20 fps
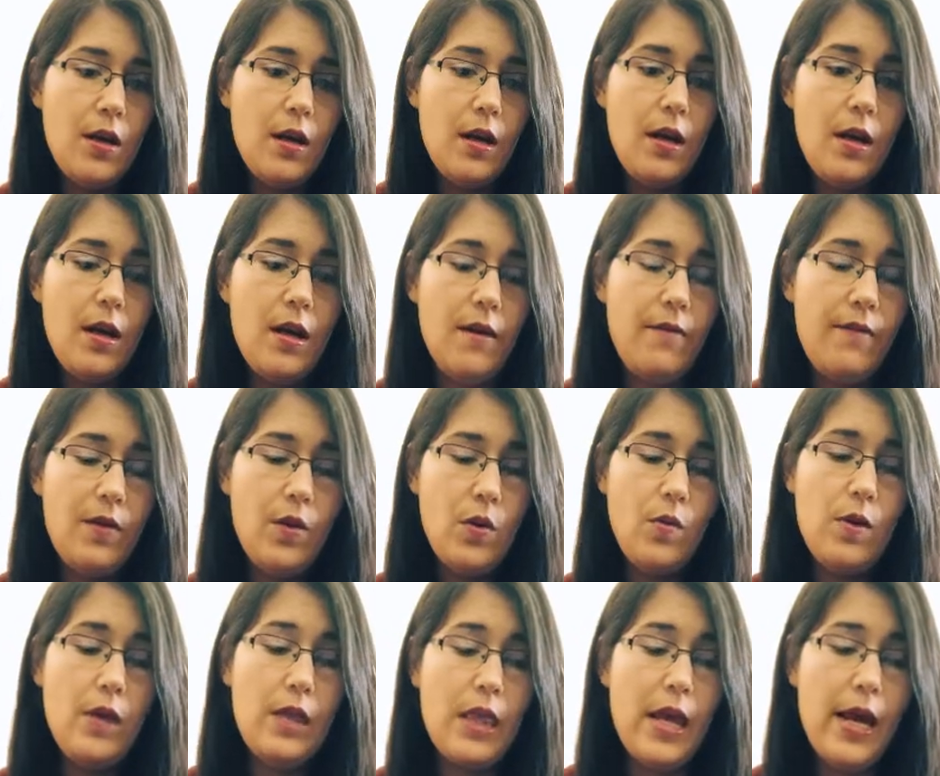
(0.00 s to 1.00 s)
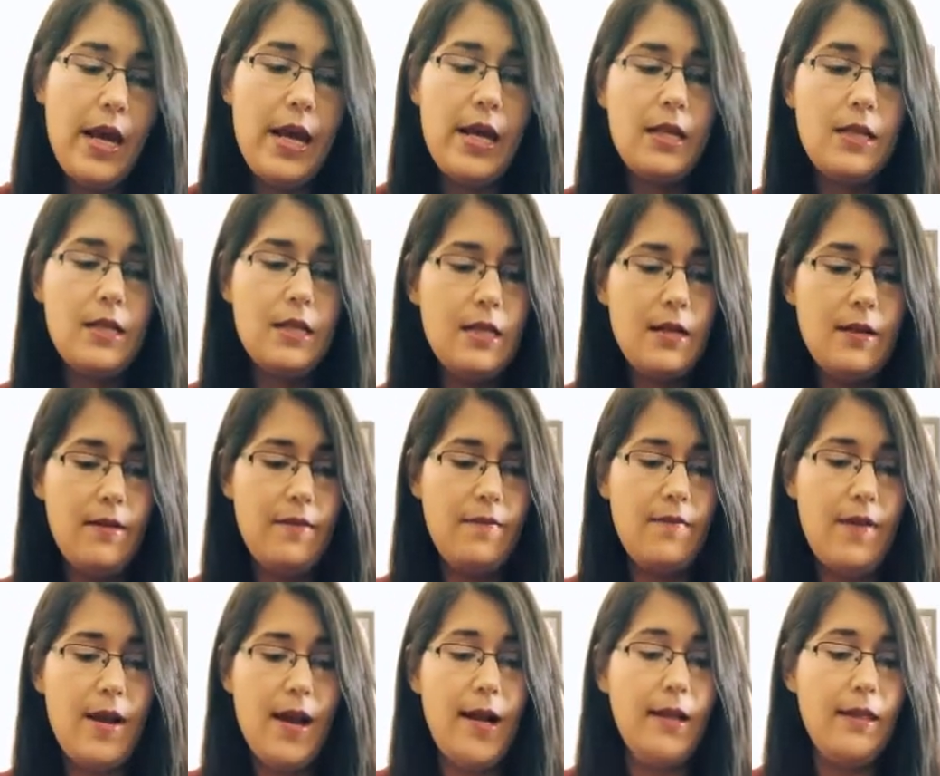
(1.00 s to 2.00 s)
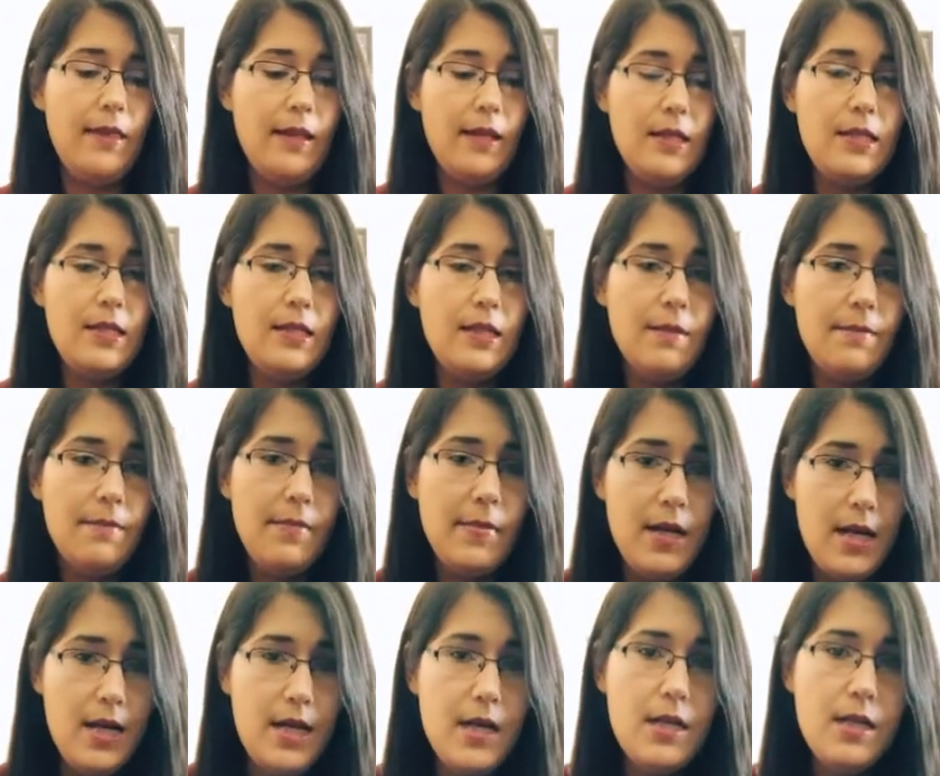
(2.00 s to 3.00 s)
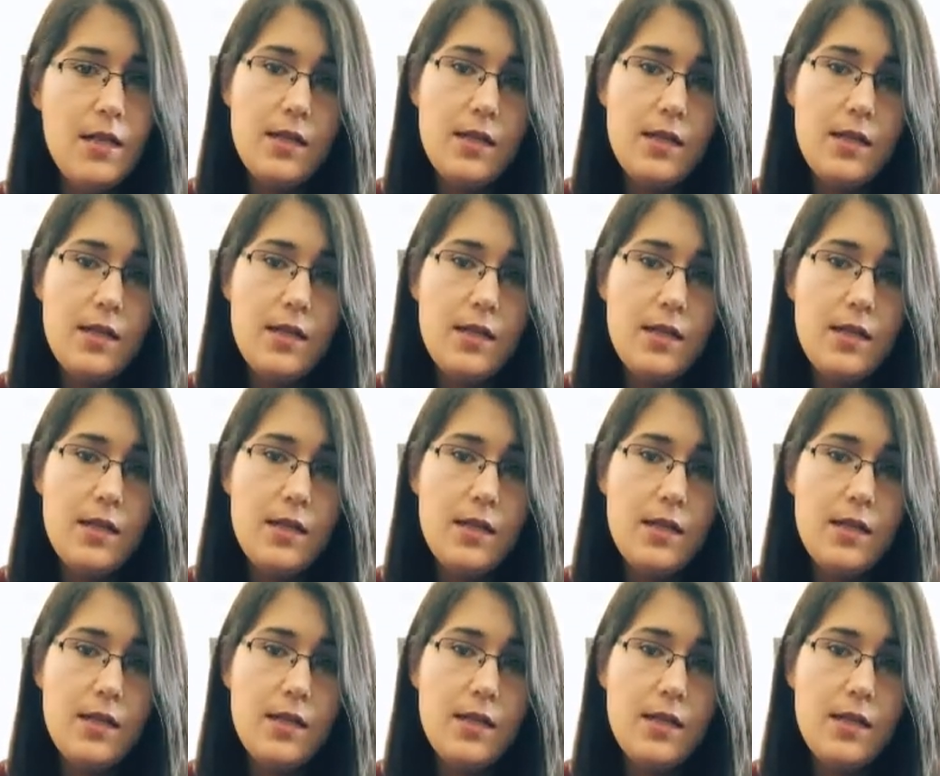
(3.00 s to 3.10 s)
If you would like to find this mix,